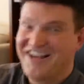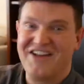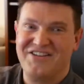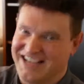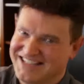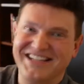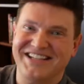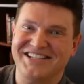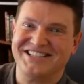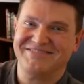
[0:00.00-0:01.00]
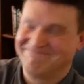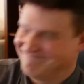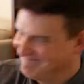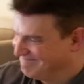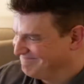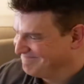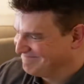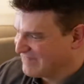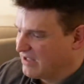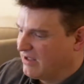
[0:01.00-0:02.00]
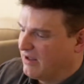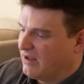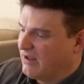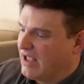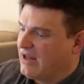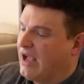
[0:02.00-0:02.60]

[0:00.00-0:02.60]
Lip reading: Yes, it is. And